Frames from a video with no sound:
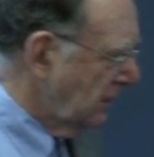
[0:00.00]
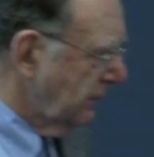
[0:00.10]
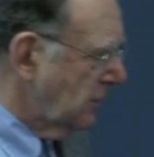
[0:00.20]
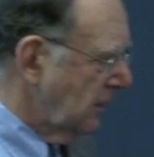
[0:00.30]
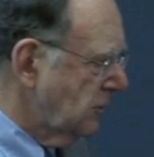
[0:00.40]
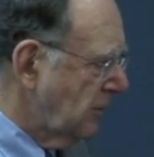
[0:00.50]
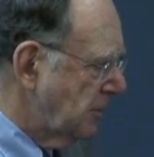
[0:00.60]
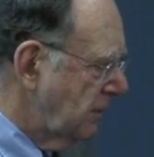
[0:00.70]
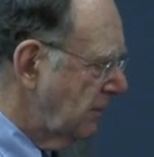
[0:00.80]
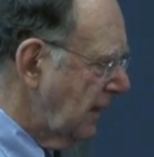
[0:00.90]
of
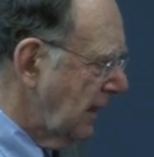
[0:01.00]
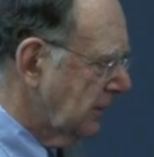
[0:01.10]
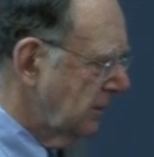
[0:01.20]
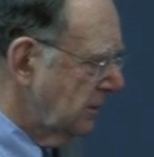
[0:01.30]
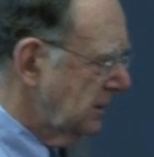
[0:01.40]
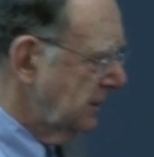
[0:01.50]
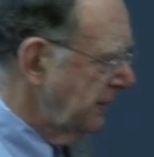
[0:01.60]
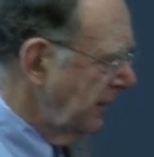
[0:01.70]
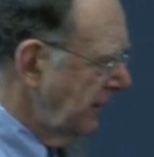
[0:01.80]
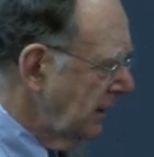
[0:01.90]
transcription factors.
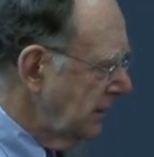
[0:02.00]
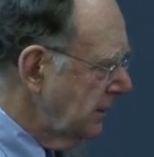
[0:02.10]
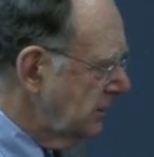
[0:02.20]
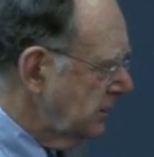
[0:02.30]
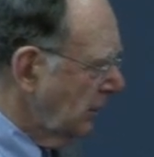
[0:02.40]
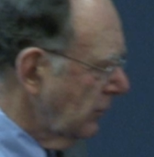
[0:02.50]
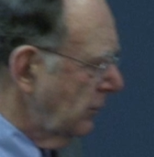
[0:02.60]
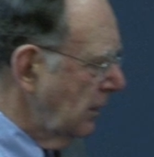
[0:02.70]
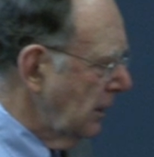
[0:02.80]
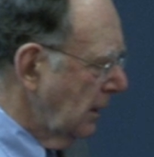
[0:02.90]

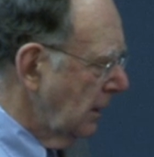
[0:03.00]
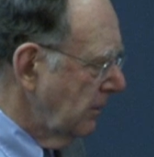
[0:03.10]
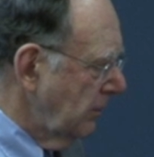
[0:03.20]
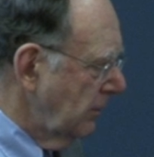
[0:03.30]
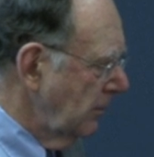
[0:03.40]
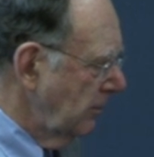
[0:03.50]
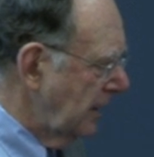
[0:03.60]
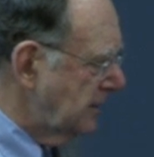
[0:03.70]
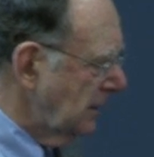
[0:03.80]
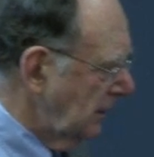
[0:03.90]
So
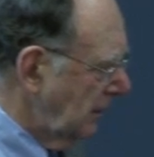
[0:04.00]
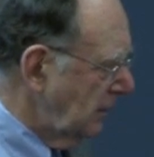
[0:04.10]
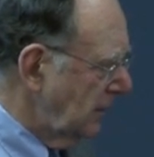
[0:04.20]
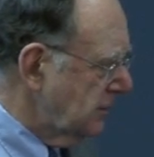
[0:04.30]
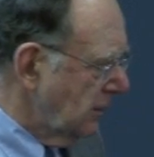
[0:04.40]
basically, these